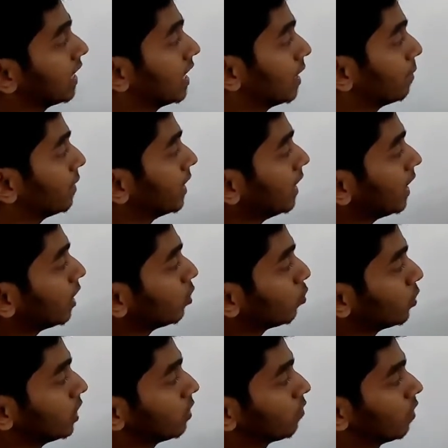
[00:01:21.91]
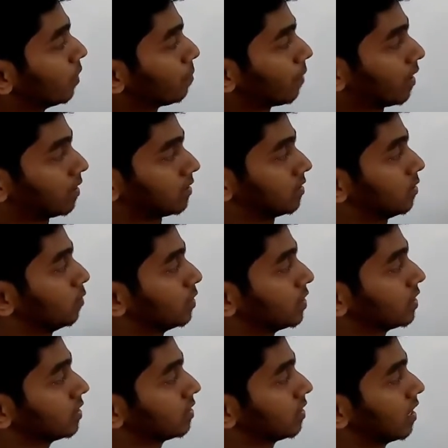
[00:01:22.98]
AB into equal parts, which
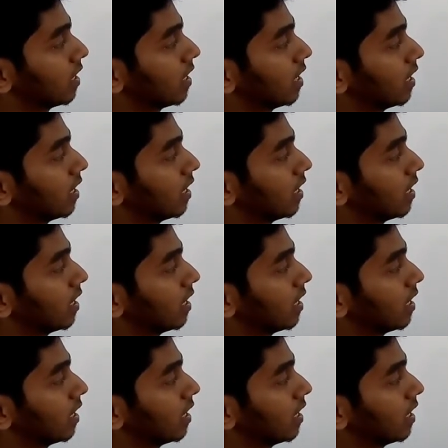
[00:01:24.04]
is